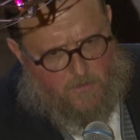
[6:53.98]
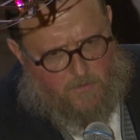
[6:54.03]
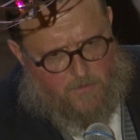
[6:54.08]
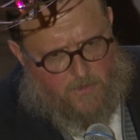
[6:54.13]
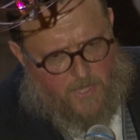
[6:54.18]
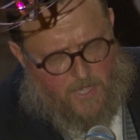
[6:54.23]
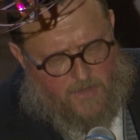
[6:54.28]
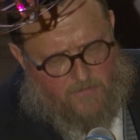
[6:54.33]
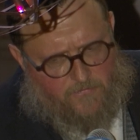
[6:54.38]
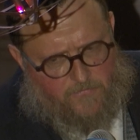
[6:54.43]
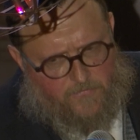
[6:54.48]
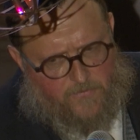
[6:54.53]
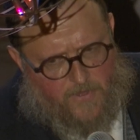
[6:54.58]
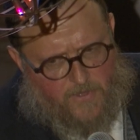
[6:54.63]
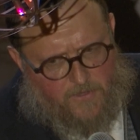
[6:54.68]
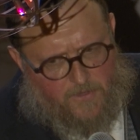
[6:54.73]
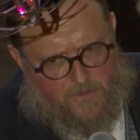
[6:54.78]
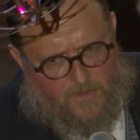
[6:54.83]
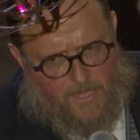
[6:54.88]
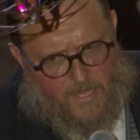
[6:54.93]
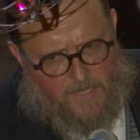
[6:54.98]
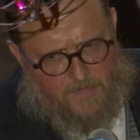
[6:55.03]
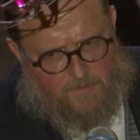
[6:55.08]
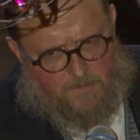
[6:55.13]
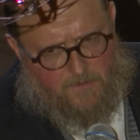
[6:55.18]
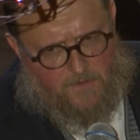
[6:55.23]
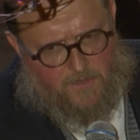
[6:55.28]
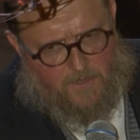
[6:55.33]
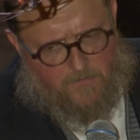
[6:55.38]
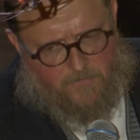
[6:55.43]
that I felt
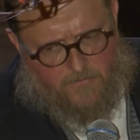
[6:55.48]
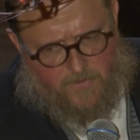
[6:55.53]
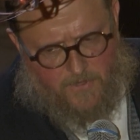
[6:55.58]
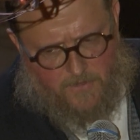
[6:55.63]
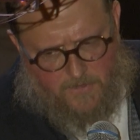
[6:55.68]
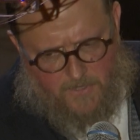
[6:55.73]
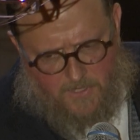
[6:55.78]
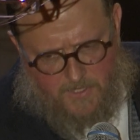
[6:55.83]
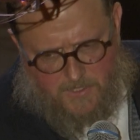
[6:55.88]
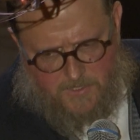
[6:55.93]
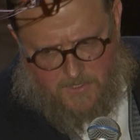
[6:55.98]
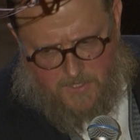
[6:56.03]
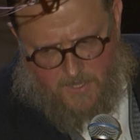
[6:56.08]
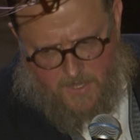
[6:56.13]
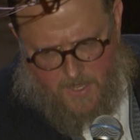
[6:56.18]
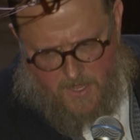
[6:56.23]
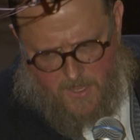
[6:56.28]
that, and I felt that his